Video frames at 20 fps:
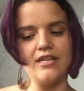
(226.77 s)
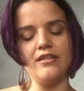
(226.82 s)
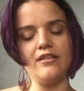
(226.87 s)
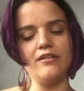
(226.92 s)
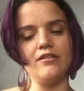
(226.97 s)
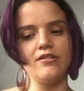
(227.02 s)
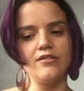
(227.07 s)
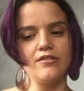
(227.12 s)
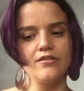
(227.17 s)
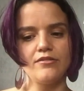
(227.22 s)

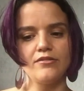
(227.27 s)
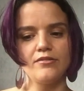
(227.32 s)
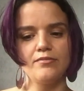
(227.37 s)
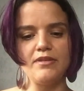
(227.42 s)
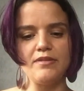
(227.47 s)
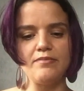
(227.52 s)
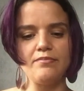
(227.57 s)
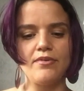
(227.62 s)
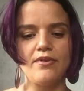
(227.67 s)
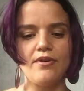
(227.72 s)
and all those
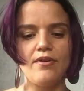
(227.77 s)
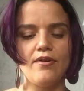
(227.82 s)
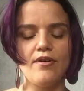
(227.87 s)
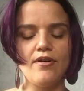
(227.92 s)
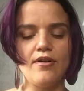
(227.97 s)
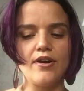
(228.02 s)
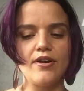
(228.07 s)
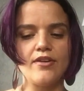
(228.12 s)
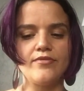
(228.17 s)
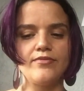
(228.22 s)
people
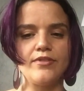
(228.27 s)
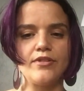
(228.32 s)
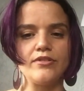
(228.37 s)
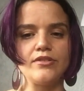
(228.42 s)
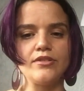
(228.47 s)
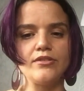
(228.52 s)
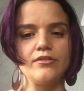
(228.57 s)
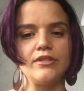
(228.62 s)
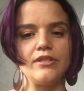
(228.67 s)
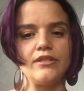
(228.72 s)
are
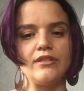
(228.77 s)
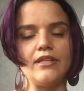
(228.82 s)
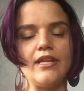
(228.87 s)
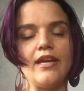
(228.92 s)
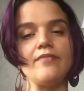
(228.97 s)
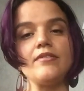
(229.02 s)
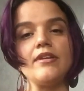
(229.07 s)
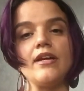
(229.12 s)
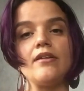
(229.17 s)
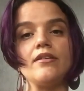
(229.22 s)
folks who are
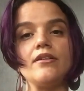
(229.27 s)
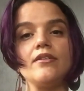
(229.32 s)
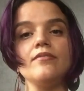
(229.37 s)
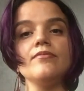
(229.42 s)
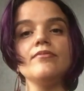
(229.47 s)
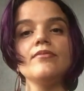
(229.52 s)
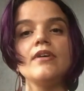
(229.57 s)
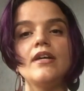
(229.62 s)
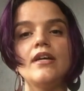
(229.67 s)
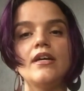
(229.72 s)
left out
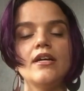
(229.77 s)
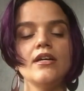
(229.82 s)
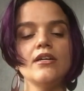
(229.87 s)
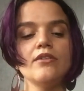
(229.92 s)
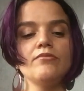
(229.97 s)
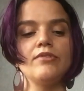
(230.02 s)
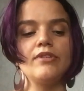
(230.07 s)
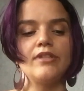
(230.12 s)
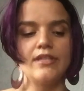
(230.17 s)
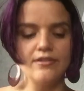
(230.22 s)
of
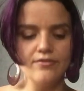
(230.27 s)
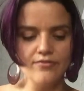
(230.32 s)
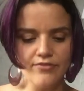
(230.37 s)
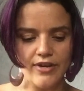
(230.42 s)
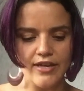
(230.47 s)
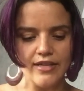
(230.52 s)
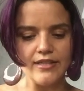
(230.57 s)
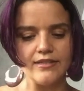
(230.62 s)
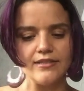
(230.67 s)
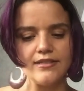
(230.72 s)
relief
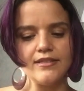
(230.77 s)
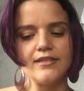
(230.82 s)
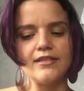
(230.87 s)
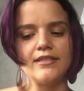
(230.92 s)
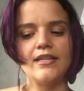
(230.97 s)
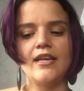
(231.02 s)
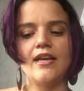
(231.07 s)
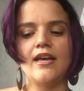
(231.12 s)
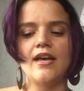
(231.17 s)
funds,